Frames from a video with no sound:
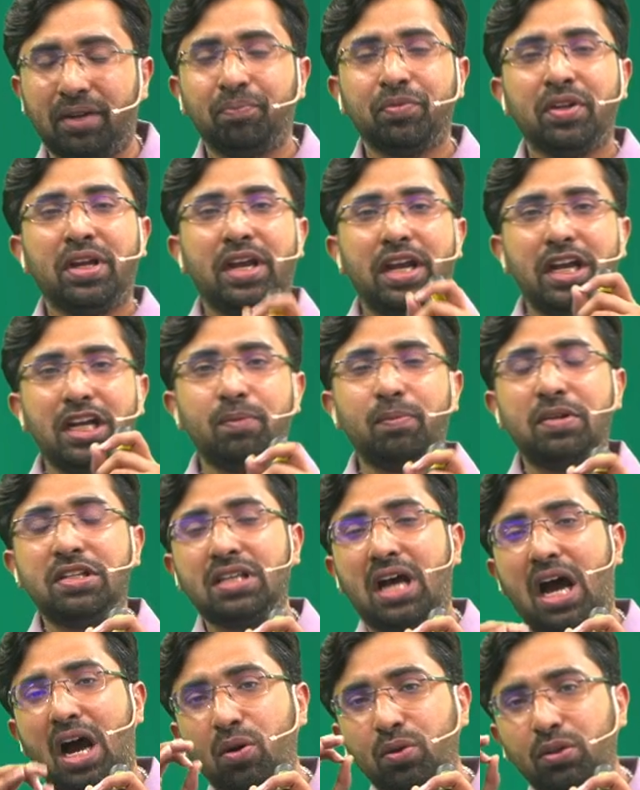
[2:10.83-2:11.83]
It means
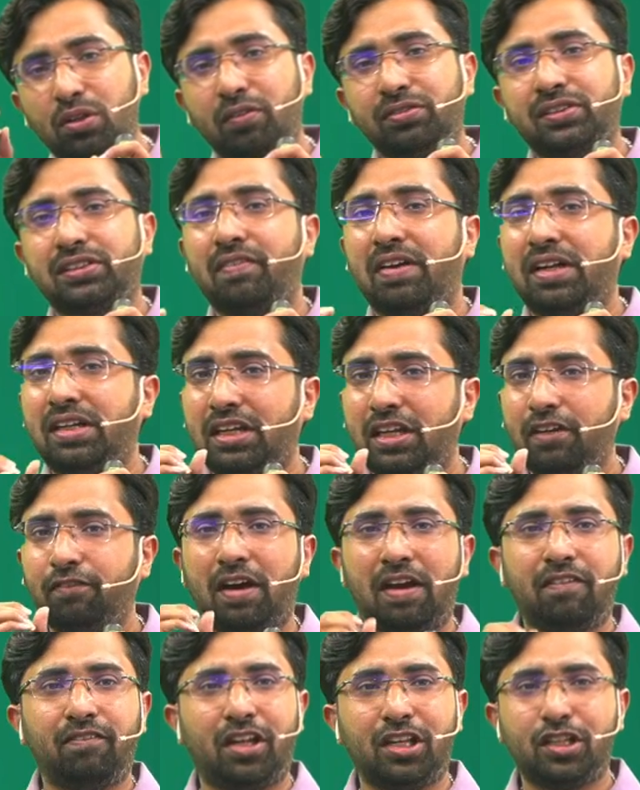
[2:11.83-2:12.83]
out of 75
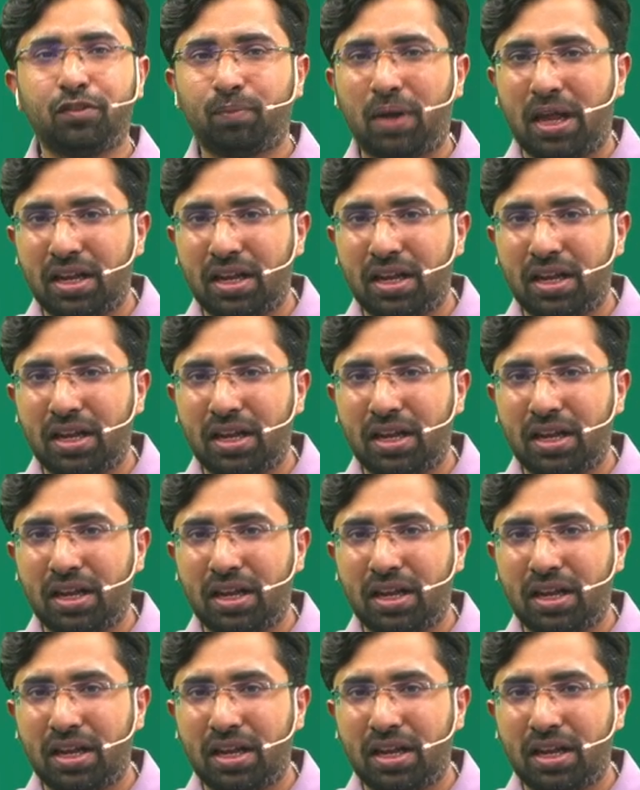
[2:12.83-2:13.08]
days planner,